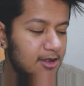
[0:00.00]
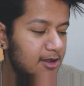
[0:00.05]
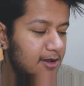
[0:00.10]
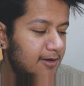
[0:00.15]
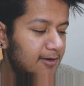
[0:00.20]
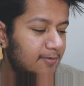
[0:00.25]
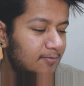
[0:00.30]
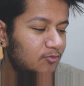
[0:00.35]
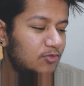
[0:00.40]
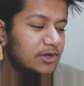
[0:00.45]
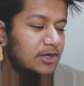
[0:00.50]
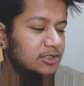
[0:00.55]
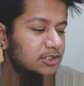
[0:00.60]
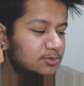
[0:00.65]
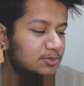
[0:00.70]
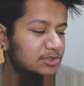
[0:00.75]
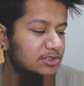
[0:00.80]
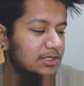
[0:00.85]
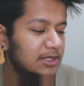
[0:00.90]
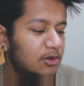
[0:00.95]
um,
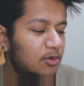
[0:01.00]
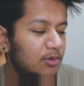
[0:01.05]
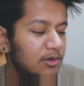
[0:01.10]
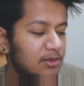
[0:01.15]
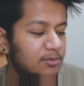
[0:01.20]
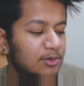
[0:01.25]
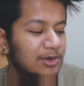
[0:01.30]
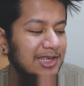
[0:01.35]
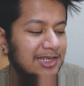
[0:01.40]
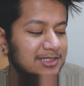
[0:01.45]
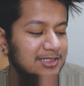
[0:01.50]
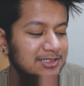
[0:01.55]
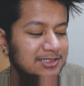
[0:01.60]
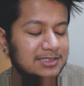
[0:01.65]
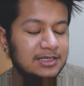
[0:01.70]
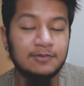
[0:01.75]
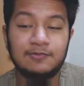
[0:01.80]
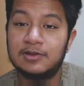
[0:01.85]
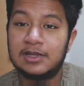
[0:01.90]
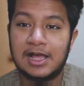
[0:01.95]
100% oil base
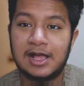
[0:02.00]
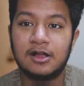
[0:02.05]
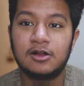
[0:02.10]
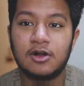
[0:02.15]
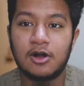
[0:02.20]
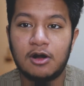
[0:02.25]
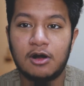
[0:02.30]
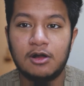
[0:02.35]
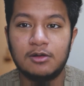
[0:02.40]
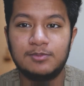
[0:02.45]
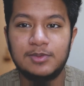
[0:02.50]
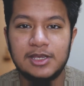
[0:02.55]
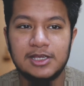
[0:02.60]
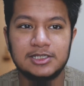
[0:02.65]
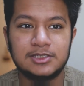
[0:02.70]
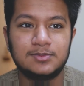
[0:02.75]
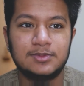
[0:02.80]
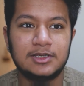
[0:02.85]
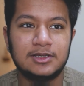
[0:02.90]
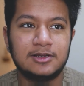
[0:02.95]
instead of an alcohol
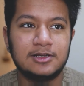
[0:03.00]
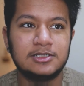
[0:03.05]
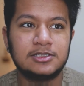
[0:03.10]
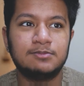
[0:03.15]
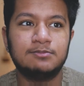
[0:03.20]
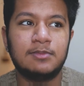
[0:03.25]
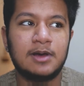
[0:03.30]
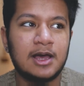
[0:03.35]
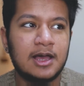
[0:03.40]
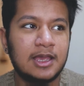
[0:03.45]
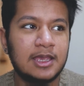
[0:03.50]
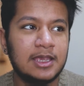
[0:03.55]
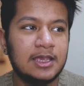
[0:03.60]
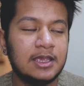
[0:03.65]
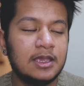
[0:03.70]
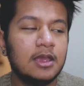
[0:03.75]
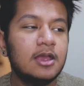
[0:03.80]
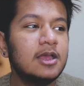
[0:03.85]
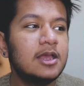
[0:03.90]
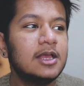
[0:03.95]
base because my
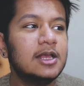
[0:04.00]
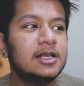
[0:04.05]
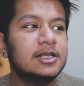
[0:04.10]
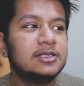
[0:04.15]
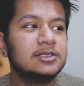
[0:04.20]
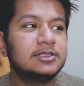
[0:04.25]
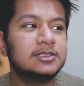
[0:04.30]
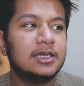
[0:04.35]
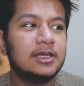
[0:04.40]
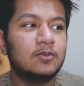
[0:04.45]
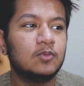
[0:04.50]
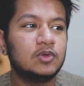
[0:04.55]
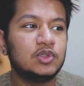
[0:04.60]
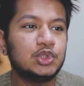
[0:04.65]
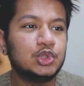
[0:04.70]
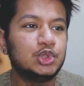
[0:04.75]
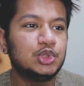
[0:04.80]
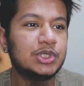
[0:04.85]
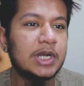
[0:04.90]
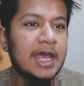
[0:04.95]
skin
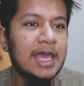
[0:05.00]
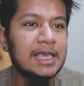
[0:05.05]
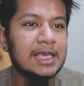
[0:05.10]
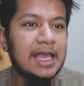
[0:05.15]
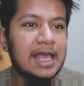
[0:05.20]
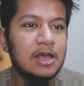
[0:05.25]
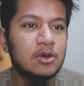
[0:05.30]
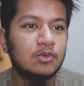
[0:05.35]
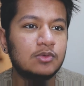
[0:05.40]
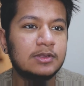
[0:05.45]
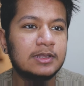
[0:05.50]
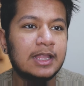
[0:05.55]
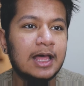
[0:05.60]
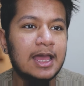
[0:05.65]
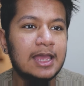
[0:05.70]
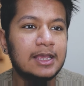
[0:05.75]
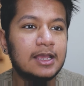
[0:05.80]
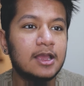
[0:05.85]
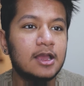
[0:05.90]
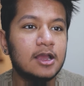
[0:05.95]
was drying out like